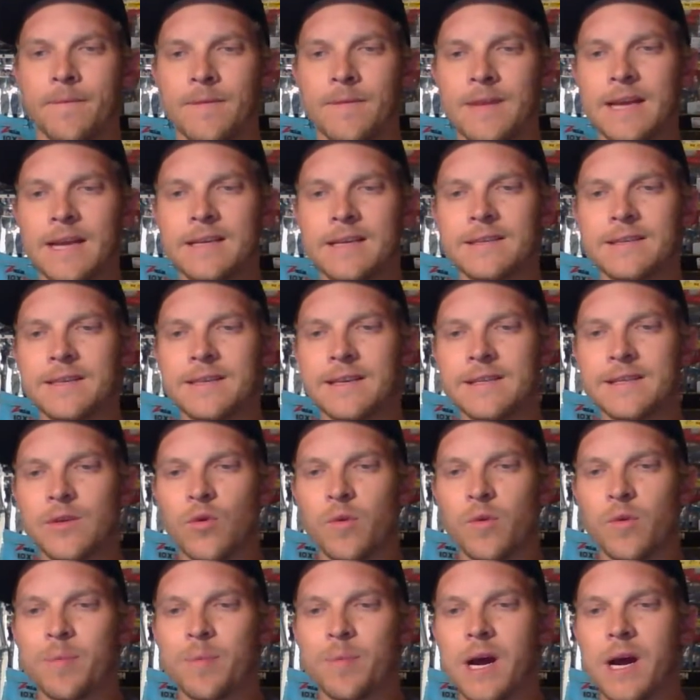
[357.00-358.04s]
Nixie says there
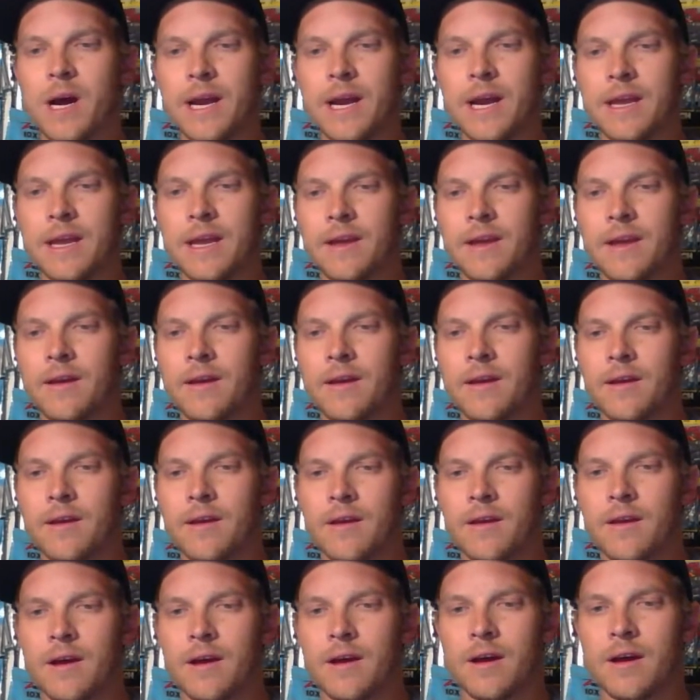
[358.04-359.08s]
were pike.
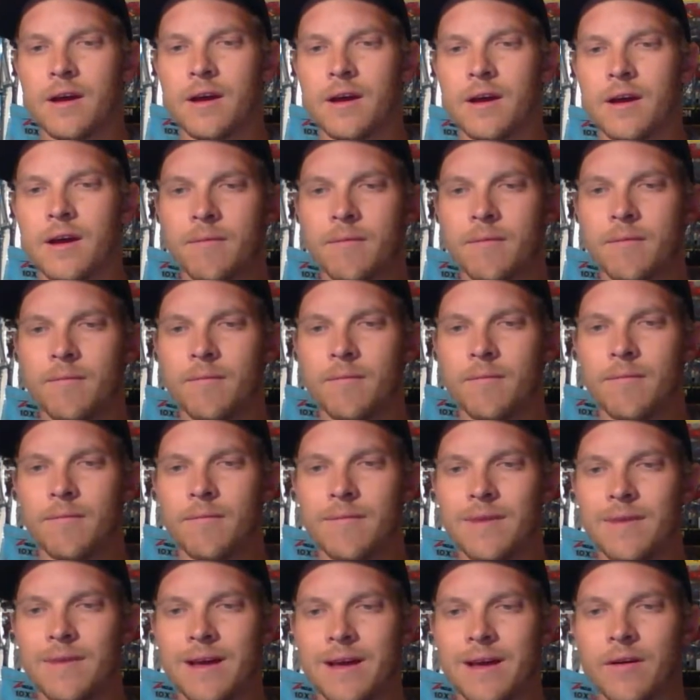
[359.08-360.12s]
Um,
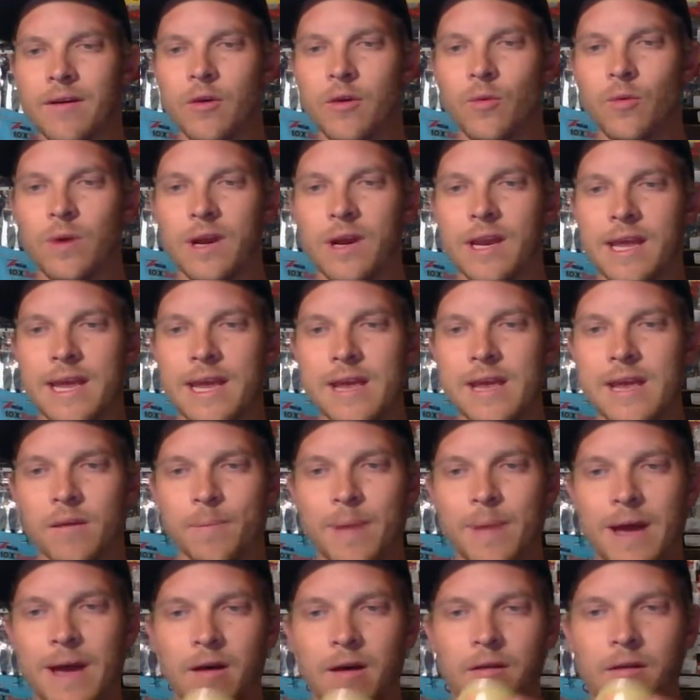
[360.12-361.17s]
I don't know what eel
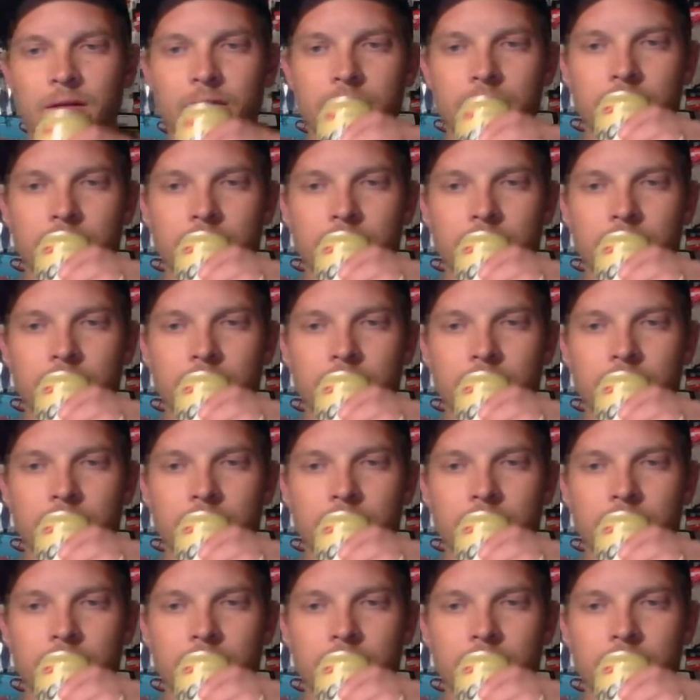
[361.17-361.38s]
pout.